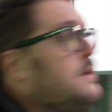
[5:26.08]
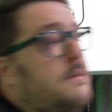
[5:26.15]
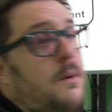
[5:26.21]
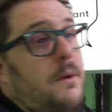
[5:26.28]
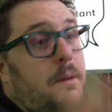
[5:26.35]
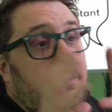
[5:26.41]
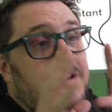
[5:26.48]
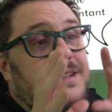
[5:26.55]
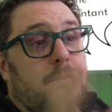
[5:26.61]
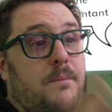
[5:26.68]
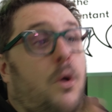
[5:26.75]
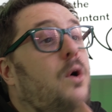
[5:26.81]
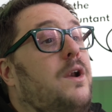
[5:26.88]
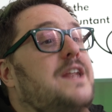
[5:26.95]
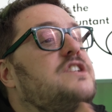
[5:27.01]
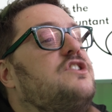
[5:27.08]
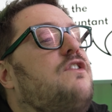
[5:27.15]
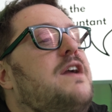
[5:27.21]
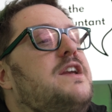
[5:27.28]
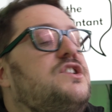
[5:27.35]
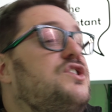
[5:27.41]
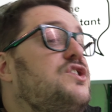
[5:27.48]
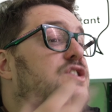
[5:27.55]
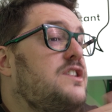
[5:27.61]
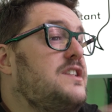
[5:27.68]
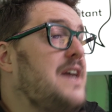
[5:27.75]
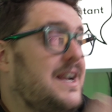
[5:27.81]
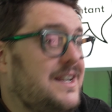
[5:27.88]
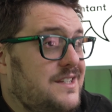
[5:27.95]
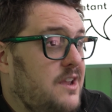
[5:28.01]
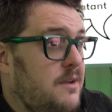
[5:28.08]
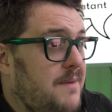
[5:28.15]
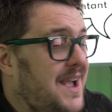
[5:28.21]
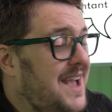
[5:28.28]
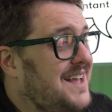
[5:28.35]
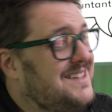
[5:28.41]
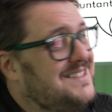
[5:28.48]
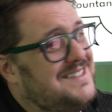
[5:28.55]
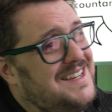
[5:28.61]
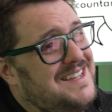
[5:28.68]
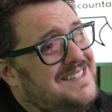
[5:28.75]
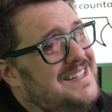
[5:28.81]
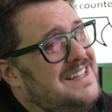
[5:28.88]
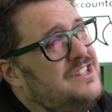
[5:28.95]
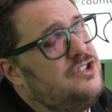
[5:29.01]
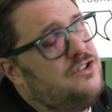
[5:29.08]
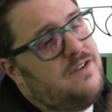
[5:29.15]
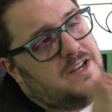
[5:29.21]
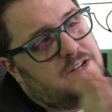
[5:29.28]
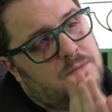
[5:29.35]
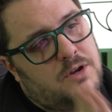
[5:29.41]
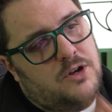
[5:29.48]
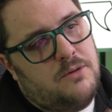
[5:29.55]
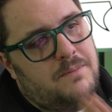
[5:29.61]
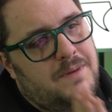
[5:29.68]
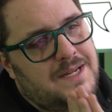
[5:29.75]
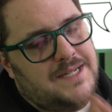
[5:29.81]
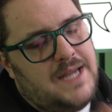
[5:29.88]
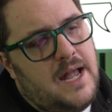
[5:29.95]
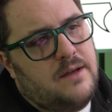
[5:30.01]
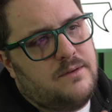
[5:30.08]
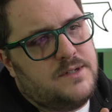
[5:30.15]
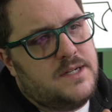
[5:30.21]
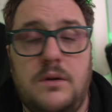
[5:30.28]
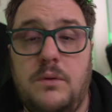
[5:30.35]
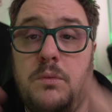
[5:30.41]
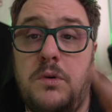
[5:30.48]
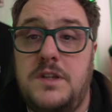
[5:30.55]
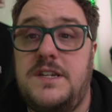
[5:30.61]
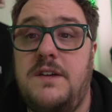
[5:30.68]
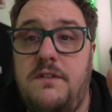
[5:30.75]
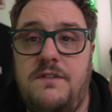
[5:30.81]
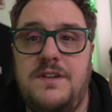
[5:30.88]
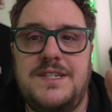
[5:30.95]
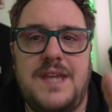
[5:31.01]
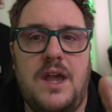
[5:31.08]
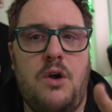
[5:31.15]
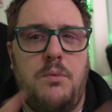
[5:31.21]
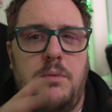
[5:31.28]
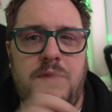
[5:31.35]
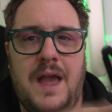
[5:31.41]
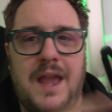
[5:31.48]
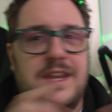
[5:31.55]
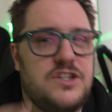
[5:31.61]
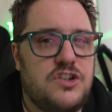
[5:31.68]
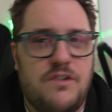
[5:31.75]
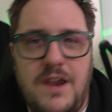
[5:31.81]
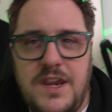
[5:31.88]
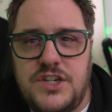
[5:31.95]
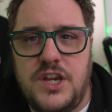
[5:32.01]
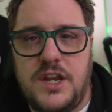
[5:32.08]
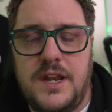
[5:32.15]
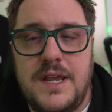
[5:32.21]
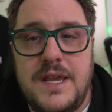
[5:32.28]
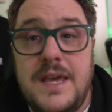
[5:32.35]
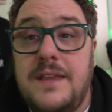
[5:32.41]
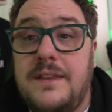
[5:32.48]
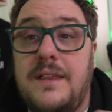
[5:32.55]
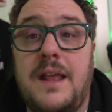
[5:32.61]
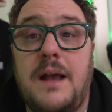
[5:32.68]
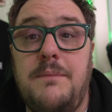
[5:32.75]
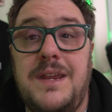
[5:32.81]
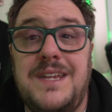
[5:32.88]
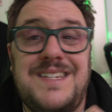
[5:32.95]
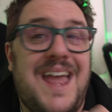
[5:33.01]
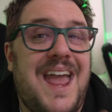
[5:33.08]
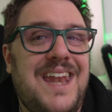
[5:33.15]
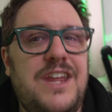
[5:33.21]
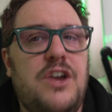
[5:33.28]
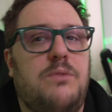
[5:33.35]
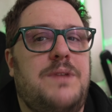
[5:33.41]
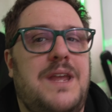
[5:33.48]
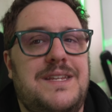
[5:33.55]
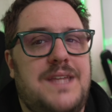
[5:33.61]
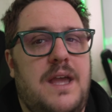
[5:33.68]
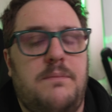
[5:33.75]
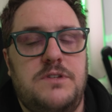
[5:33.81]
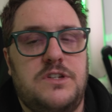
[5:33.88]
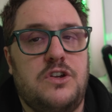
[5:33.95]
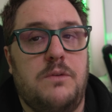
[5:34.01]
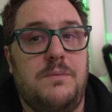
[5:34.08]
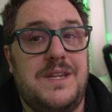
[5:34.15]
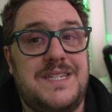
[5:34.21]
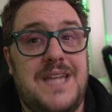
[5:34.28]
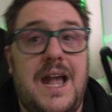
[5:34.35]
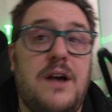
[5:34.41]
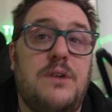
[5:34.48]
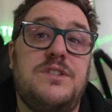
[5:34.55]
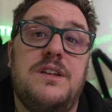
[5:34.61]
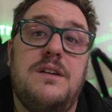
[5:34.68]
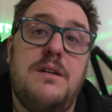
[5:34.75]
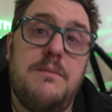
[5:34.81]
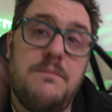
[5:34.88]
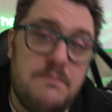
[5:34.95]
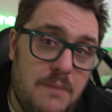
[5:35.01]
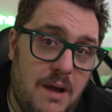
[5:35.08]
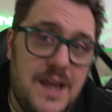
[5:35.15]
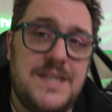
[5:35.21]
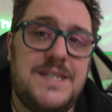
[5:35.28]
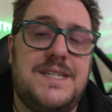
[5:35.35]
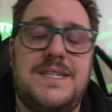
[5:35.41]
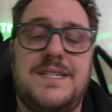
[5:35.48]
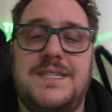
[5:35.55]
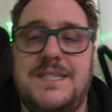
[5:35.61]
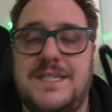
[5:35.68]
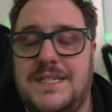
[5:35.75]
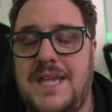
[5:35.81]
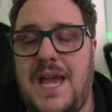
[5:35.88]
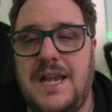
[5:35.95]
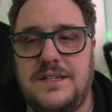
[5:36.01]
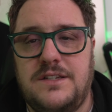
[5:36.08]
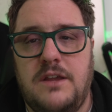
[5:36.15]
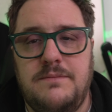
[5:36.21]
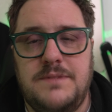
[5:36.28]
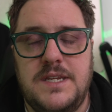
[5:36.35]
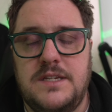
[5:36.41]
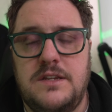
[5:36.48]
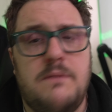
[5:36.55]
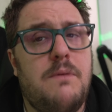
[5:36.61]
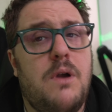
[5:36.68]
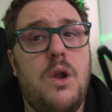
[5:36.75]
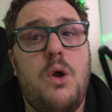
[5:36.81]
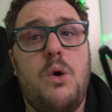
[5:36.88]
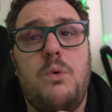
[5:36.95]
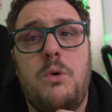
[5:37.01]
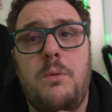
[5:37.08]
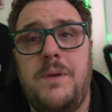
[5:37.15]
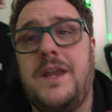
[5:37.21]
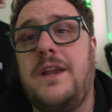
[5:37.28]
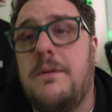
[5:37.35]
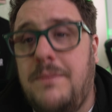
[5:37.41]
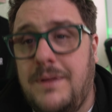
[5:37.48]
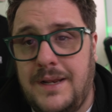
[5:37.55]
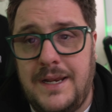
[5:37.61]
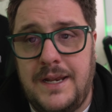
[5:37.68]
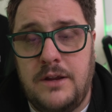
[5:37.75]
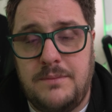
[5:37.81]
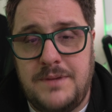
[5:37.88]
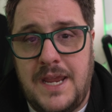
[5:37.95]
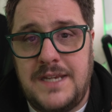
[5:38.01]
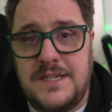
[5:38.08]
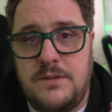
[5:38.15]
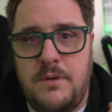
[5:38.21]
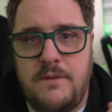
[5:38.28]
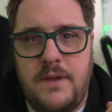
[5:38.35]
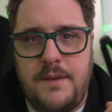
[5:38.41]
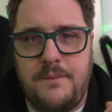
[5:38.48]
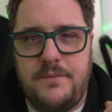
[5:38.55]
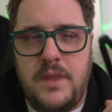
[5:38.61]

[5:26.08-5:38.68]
But one of the most important integrations that Taxdome has is the integration with Companies House. Once everything's set up with that integration, then that means that any updates happen to Companies House, my Taxdome system will be completely updated with it.